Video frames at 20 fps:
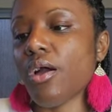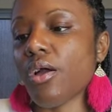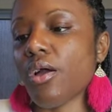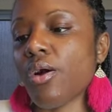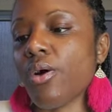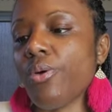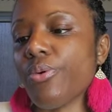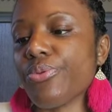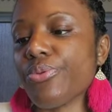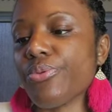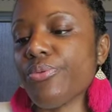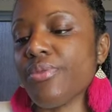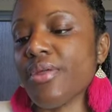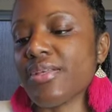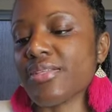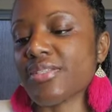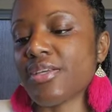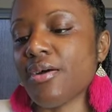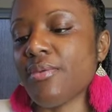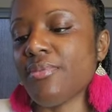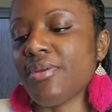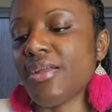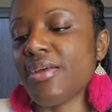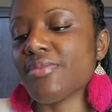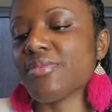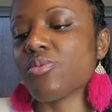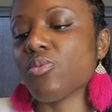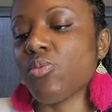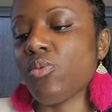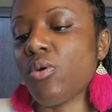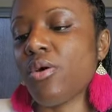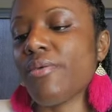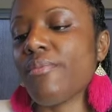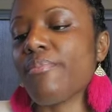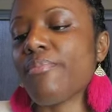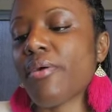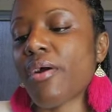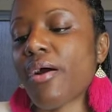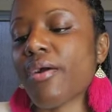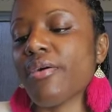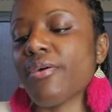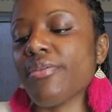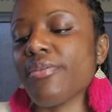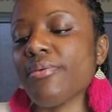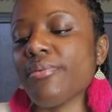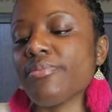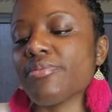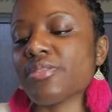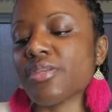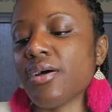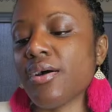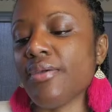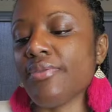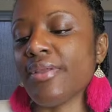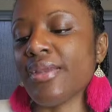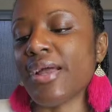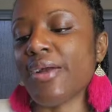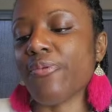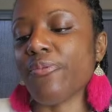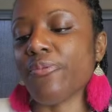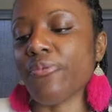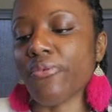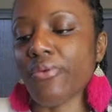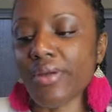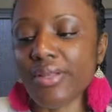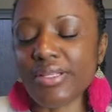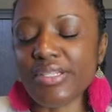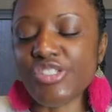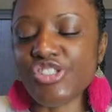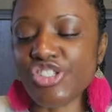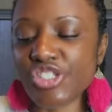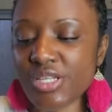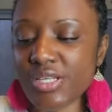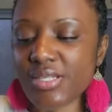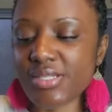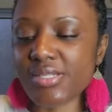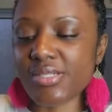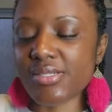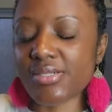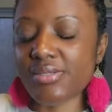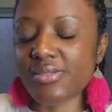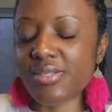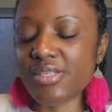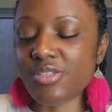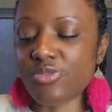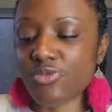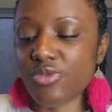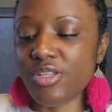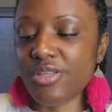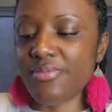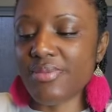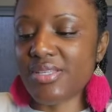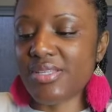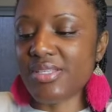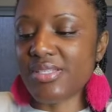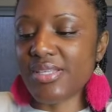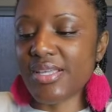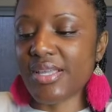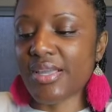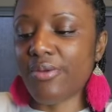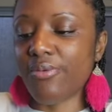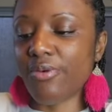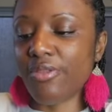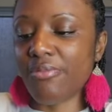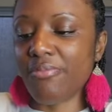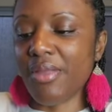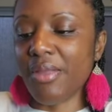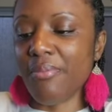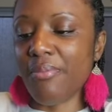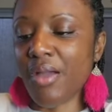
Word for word: go through that song. But that's one part of the song that I really just that's really been sticking with me.